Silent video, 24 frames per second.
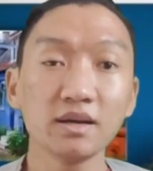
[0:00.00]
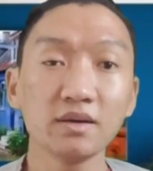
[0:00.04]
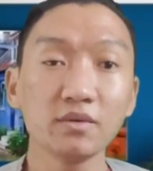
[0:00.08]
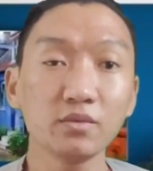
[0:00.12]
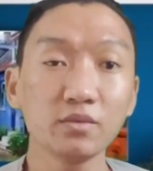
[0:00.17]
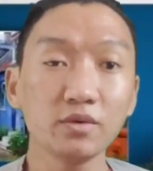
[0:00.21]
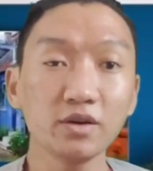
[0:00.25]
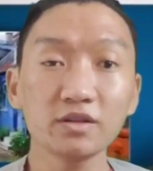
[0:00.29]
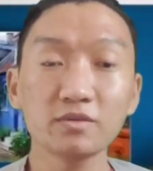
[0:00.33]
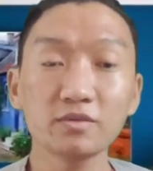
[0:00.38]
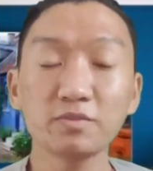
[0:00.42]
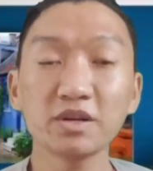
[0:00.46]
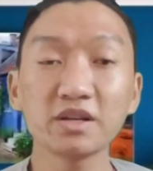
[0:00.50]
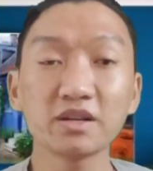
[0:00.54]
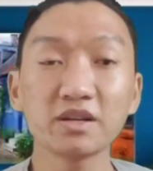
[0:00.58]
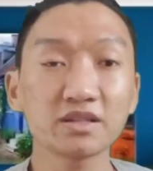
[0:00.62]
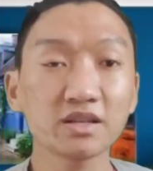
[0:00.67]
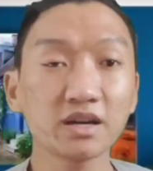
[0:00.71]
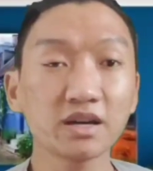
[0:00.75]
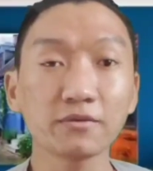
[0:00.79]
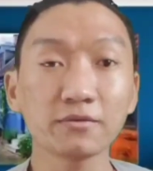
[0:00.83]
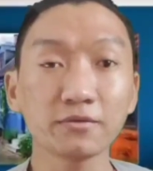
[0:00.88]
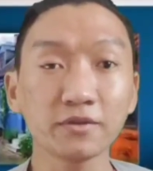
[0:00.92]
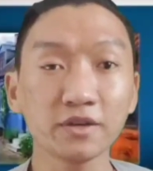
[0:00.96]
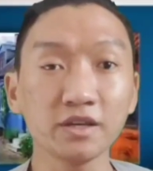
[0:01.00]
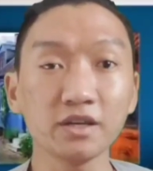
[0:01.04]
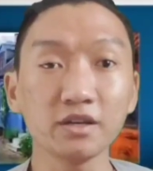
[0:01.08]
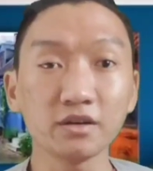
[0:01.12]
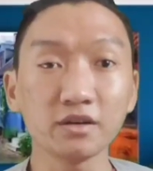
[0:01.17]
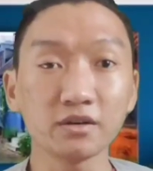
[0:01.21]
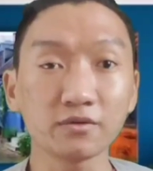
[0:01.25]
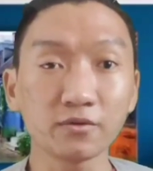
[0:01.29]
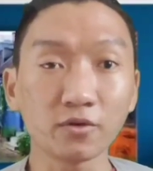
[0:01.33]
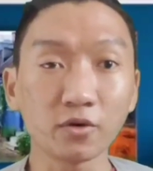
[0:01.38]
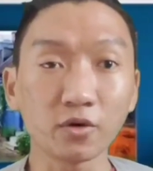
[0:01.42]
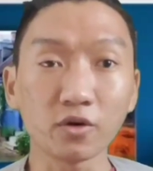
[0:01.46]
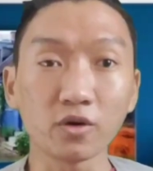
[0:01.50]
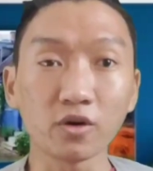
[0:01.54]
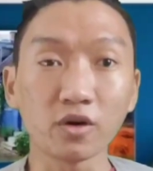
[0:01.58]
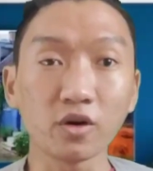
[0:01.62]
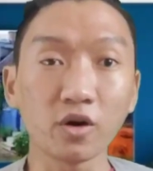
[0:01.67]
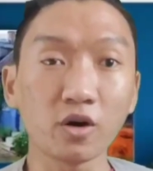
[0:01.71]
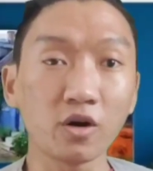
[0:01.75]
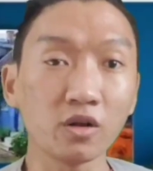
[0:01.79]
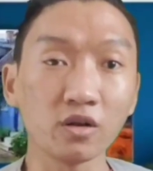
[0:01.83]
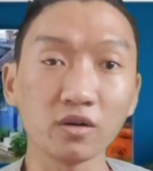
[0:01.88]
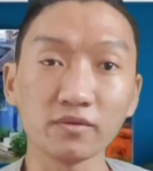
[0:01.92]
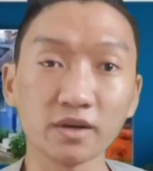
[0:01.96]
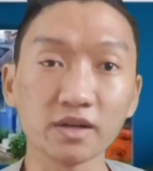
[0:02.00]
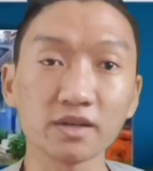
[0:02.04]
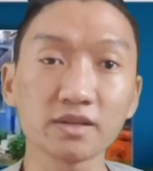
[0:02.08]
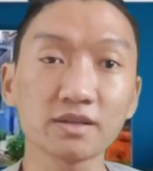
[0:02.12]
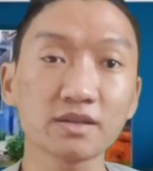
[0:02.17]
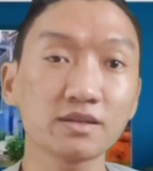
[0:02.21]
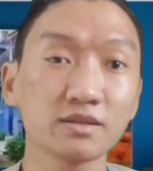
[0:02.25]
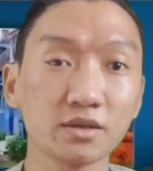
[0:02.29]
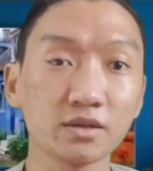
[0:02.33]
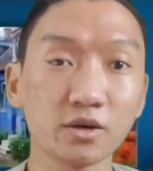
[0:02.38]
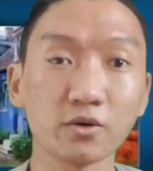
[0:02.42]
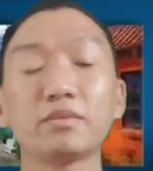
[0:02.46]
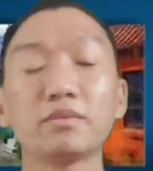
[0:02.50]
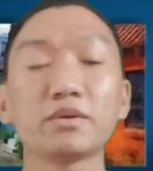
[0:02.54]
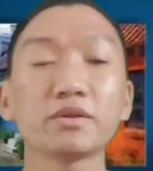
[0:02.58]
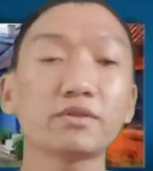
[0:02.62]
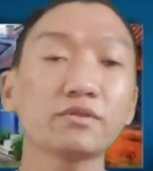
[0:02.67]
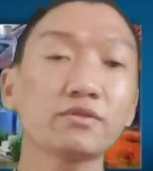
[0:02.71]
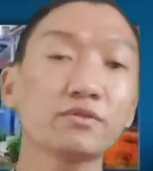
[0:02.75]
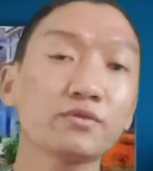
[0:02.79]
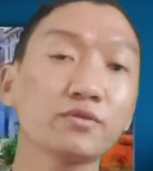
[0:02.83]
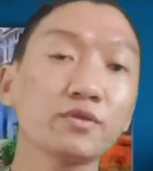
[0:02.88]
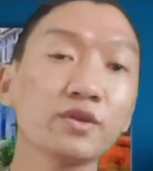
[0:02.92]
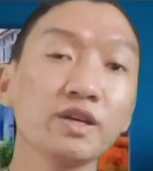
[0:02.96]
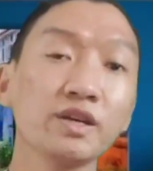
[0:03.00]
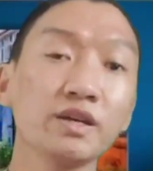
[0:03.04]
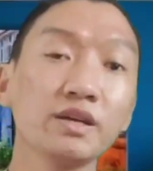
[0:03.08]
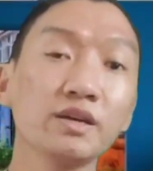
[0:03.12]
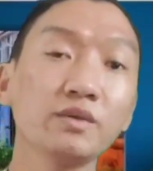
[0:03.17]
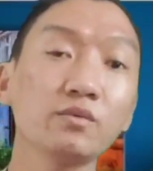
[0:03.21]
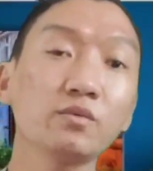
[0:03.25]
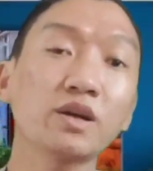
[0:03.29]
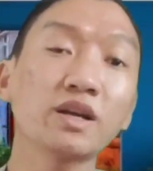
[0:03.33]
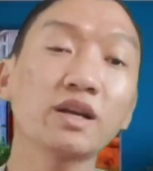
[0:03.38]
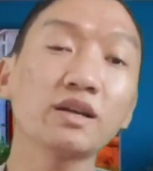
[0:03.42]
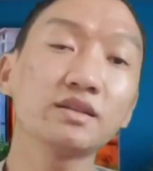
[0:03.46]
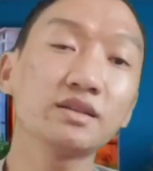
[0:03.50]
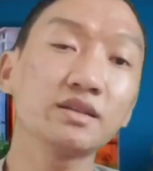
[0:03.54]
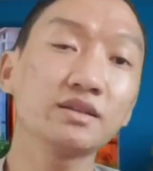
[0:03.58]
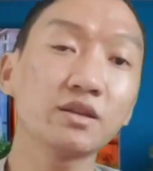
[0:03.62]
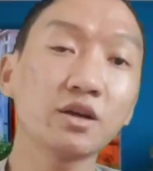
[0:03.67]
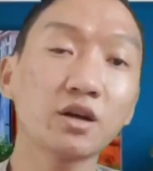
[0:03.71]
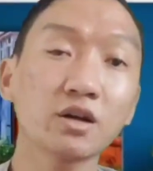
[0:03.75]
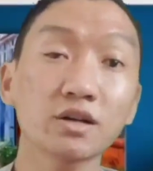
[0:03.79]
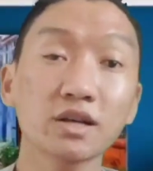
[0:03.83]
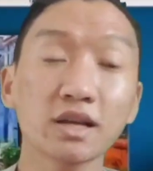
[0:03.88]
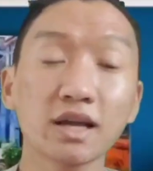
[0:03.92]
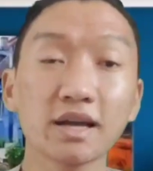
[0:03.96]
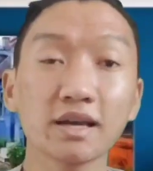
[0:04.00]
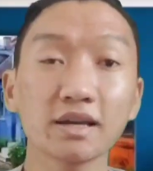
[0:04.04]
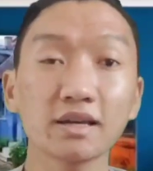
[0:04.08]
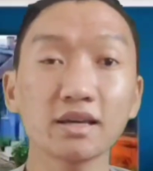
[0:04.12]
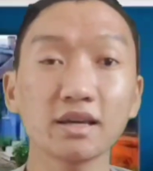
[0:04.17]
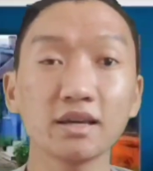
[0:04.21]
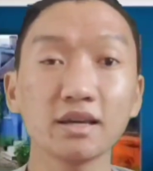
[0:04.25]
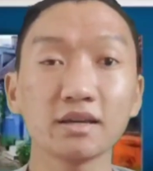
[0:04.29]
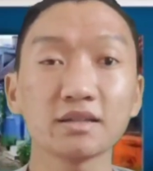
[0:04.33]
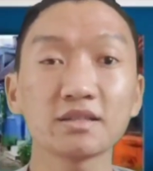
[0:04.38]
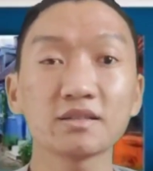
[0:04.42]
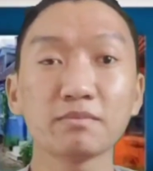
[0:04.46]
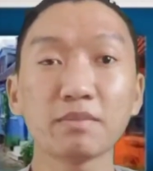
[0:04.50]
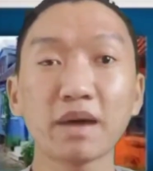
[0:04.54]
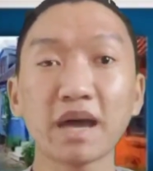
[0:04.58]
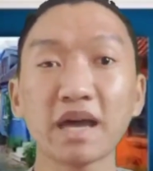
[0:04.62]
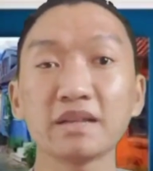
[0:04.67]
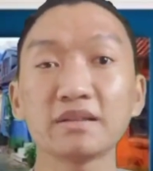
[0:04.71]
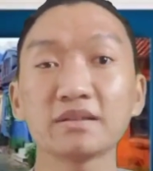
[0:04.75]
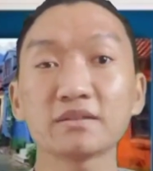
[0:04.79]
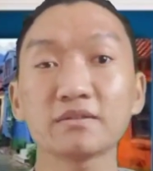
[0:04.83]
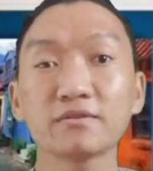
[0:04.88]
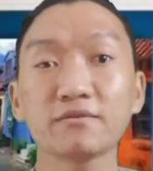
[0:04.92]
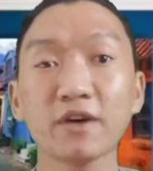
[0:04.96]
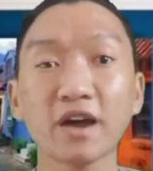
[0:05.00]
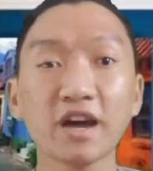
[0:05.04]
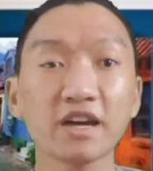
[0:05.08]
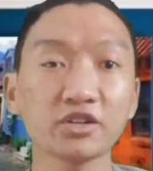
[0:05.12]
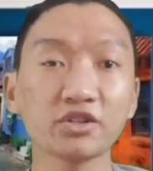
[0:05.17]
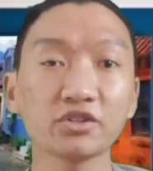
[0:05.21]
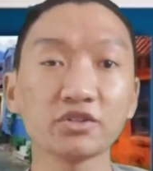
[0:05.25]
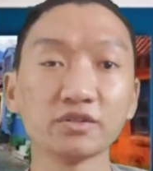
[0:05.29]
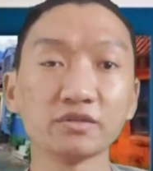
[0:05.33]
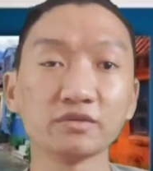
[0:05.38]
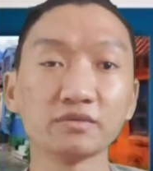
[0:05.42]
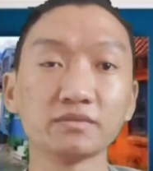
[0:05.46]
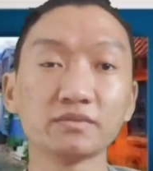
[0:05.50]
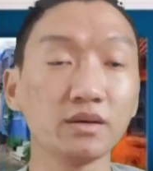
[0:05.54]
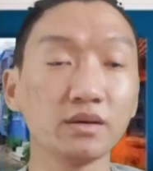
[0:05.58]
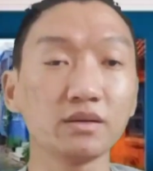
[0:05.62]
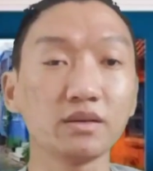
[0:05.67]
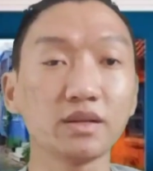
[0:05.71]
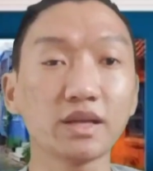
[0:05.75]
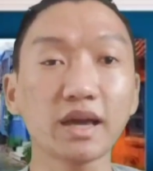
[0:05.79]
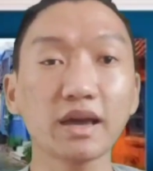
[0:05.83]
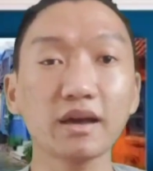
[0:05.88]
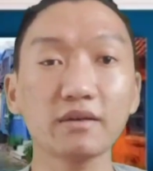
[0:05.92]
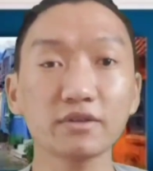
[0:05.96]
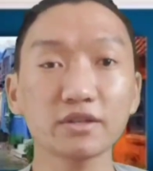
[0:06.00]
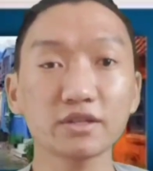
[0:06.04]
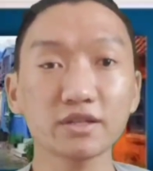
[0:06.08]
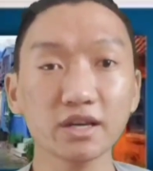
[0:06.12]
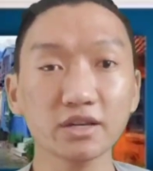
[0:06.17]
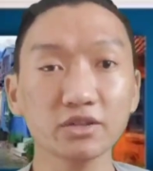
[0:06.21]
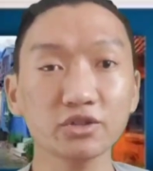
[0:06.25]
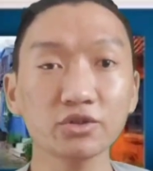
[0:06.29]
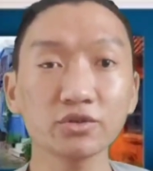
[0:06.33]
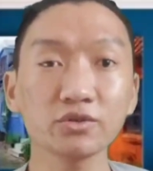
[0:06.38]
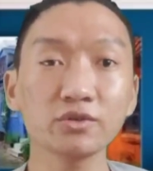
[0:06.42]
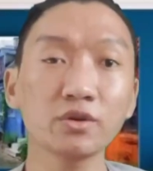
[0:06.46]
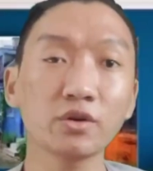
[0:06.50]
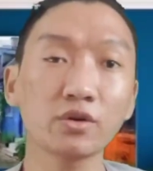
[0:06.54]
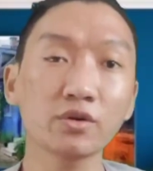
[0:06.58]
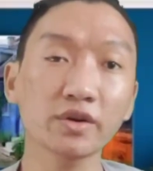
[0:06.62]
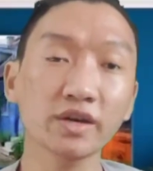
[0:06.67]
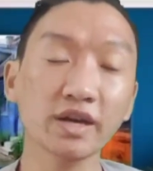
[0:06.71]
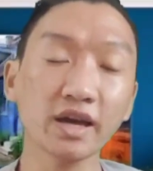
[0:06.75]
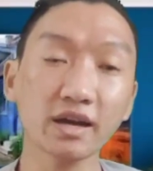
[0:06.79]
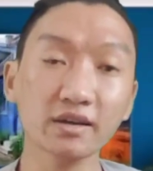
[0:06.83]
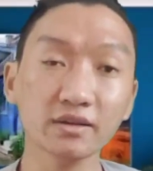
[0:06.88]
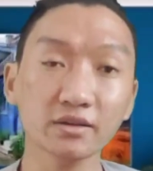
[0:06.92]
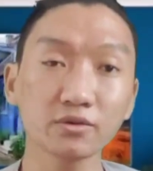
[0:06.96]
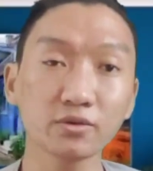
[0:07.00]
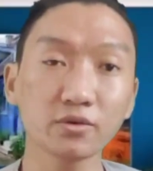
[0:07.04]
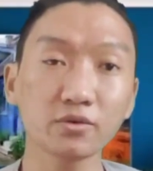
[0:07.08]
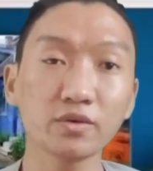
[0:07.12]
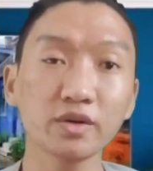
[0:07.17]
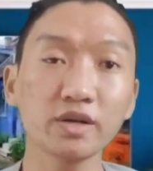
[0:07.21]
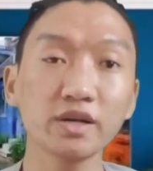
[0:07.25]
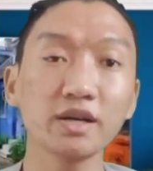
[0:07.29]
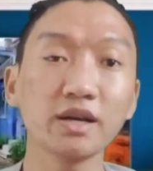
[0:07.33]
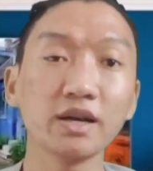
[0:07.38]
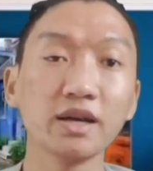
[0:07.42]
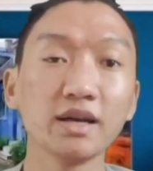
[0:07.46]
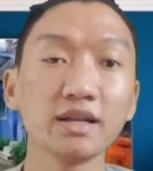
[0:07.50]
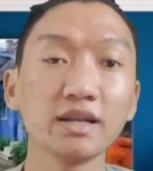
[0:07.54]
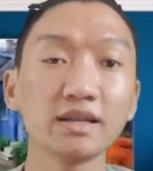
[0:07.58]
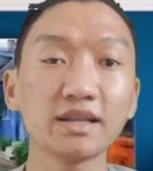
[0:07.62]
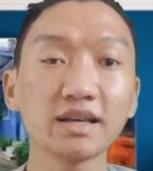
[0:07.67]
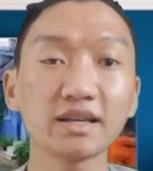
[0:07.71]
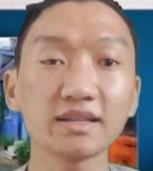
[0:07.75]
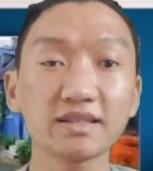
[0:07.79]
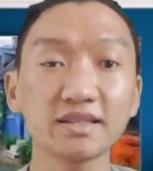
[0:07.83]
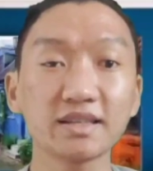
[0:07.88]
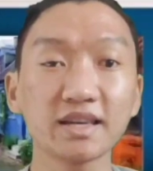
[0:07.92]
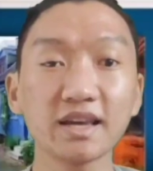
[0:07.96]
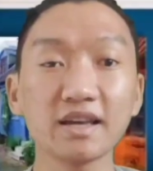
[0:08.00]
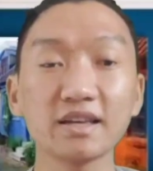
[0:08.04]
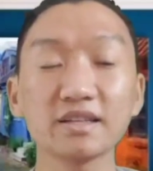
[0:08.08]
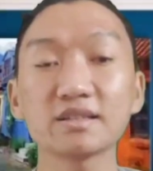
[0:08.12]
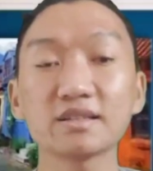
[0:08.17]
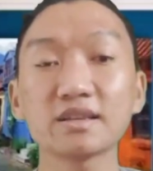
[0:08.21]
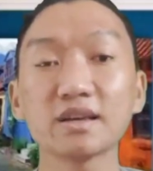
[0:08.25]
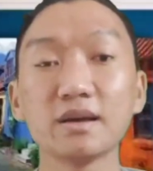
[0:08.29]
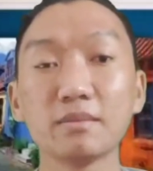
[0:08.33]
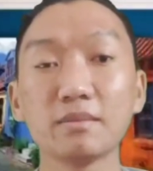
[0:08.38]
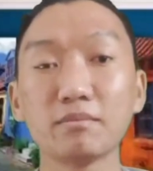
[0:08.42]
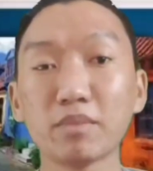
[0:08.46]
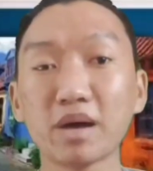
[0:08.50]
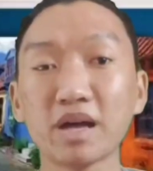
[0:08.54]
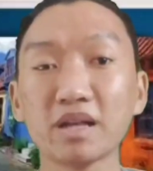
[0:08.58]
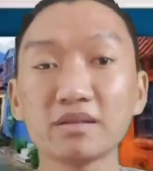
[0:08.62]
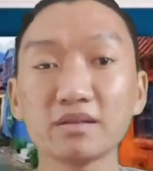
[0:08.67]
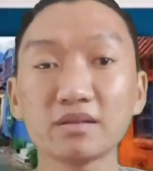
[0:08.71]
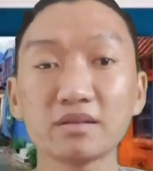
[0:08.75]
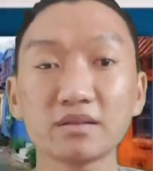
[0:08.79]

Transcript: it's been a tough year for all of us. So 3, what I did not like is men's fashion. They have a section or a category that says men's